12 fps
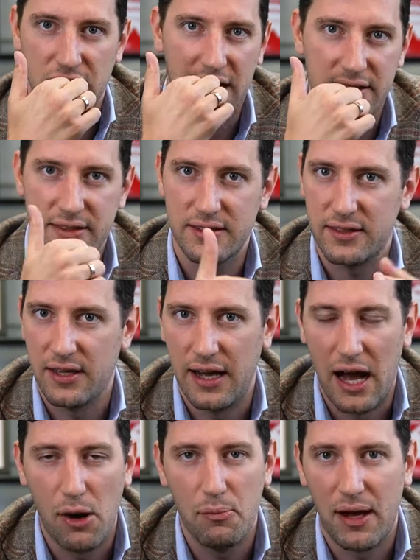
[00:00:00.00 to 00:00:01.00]
as
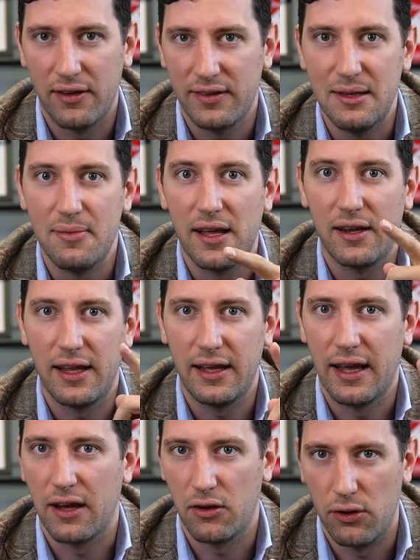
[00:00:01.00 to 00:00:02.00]
outbound
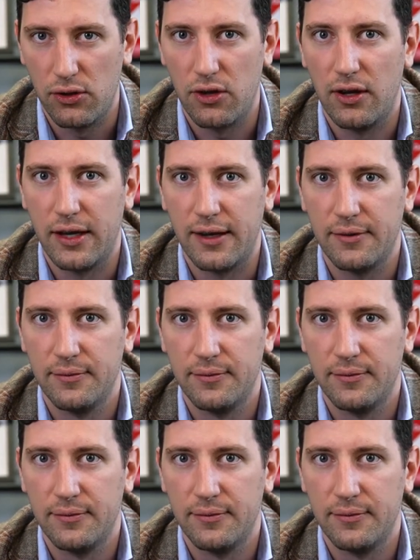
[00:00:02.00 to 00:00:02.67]
emailing and cold calling.